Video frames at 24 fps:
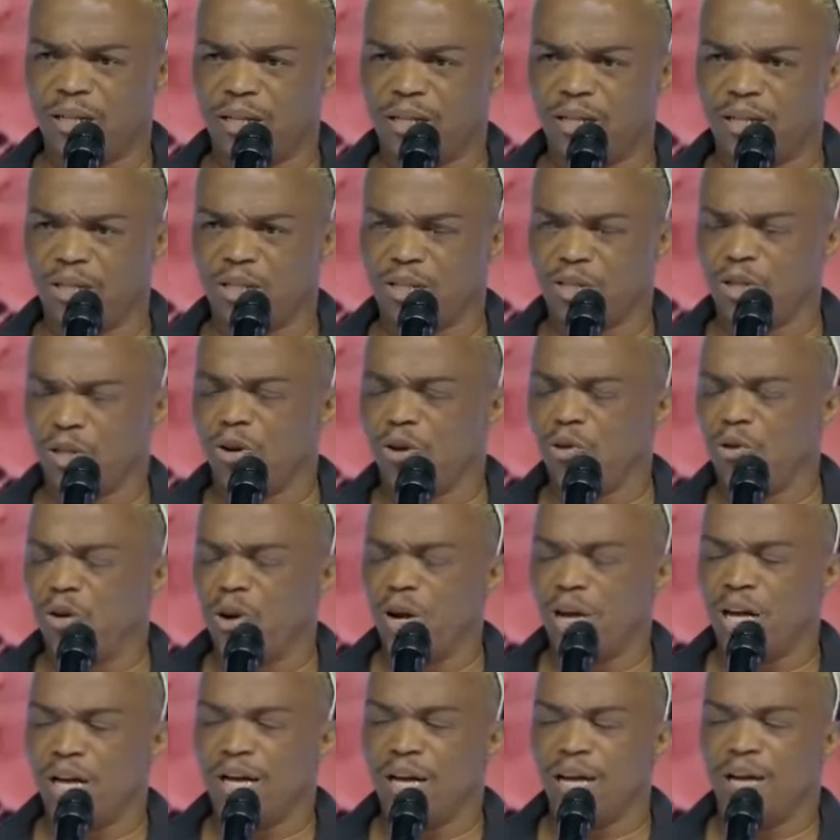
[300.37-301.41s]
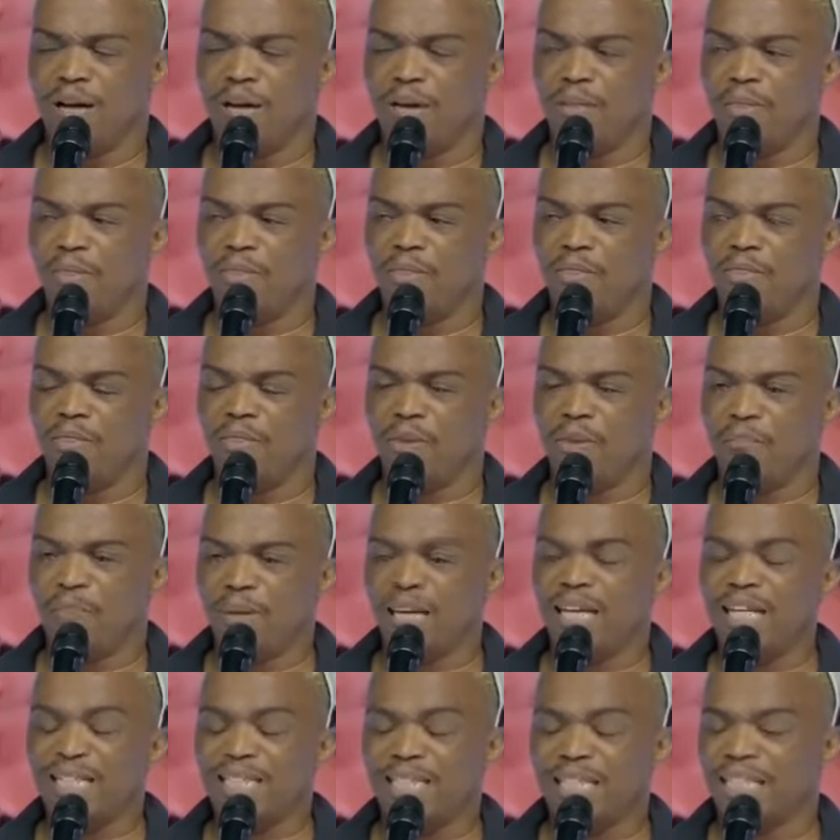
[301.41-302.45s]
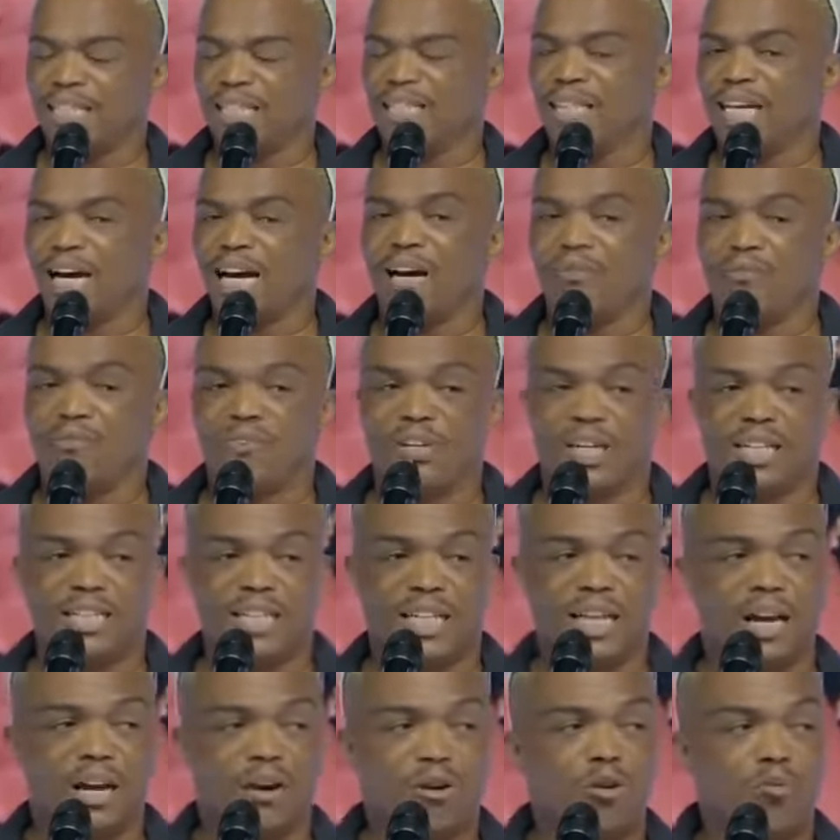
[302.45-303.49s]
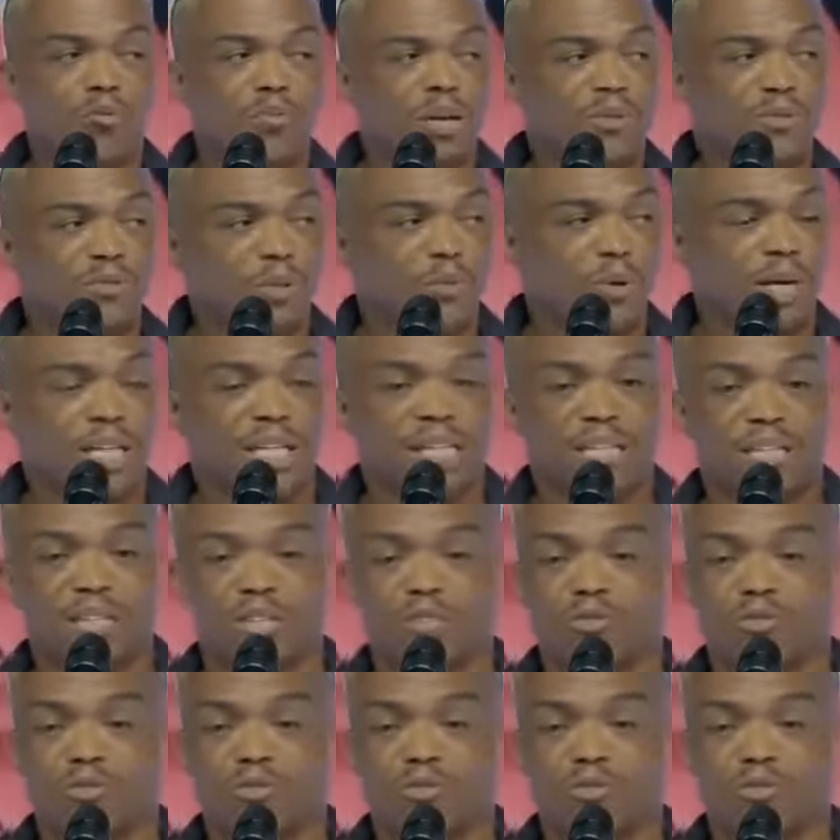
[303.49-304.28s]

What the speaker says: So The biggest lesson I've learned, and I hope everyone in this